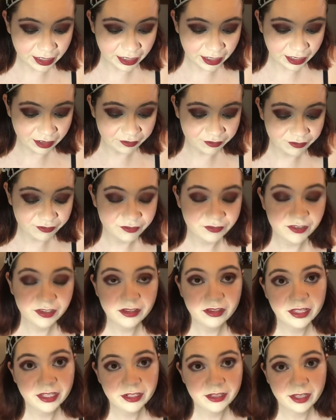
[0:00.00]
I
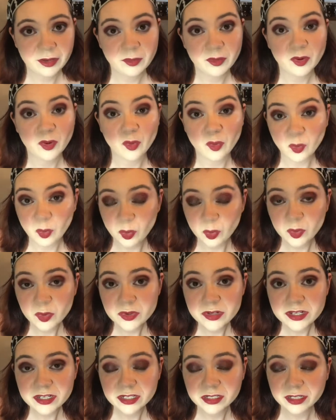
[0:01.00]
feel like they were
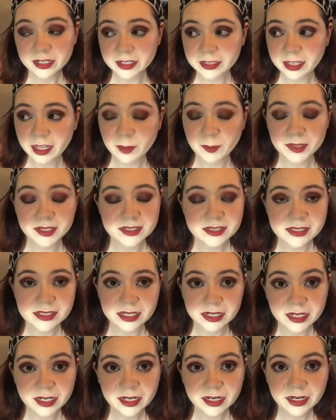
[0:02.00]
old, like they'd been
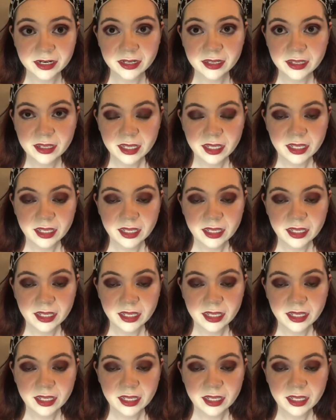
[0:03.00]
sitting